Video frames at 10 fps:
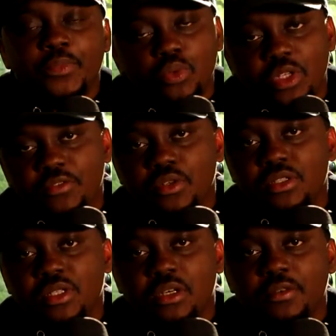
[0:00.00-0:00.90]
to give
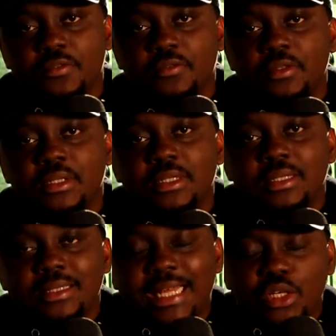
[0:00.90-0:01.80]
yourself
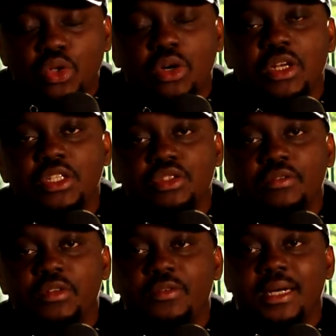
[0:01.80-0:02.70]
that knowledge
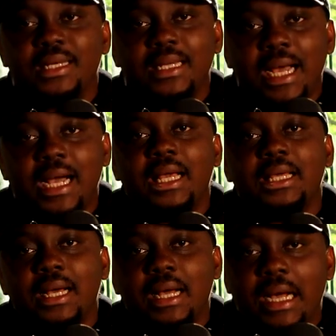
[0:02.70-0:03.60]
of the fact that
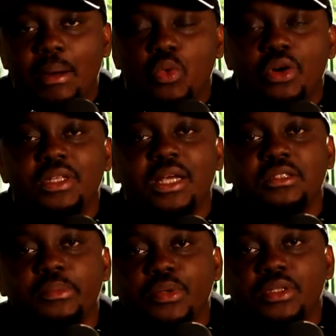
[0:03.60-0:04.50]
I am worthy
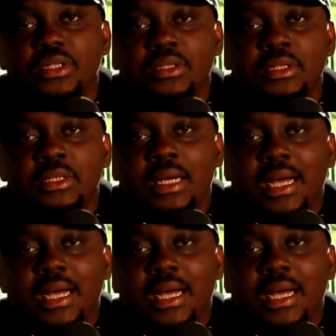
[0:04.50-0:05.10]
as a person.